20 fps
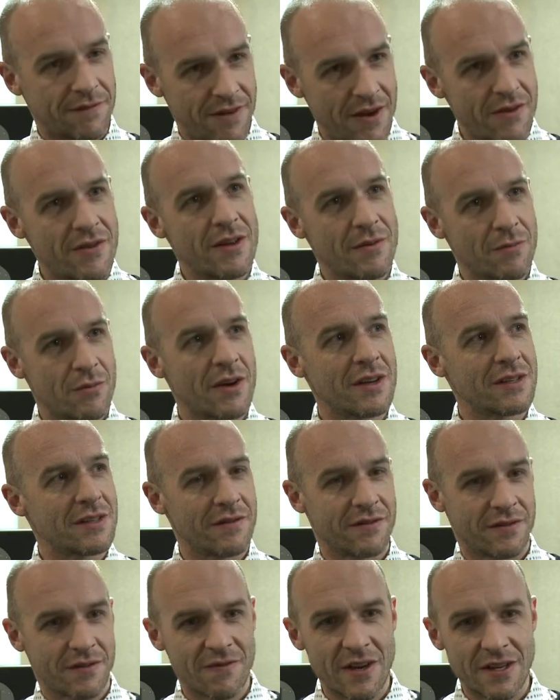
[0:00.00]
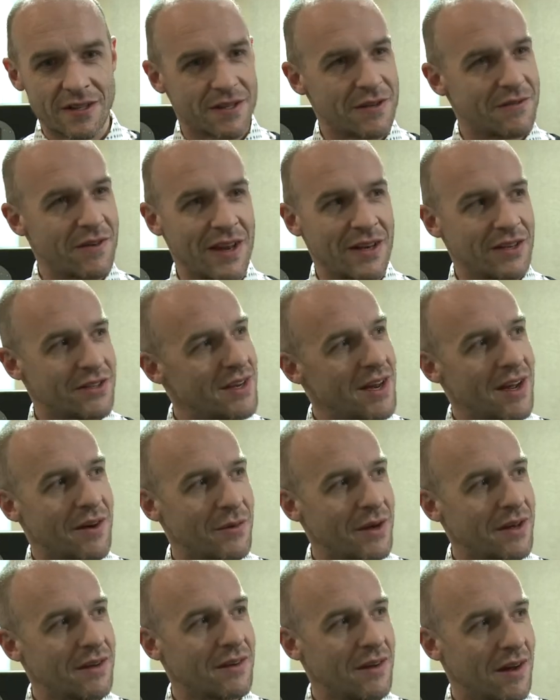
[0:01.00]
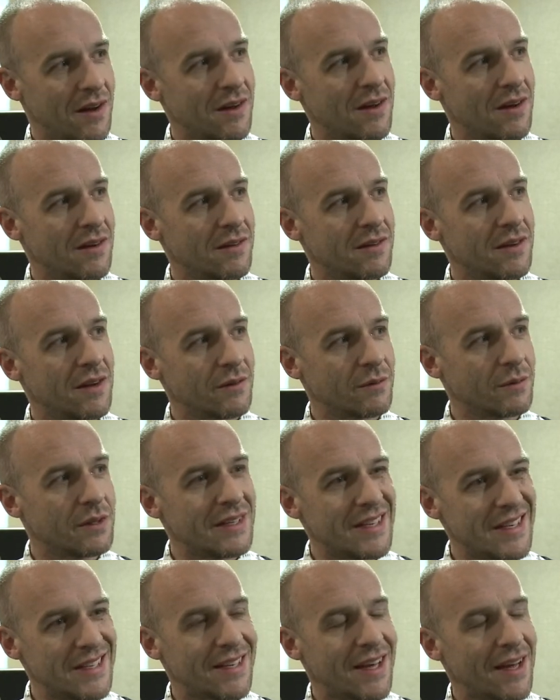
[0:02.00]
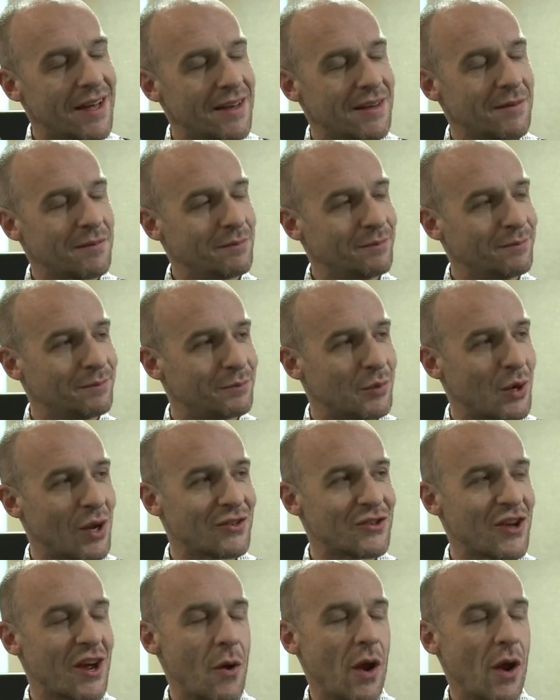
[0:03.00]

They're very impressive. The rest of the range now, we need to get in contact.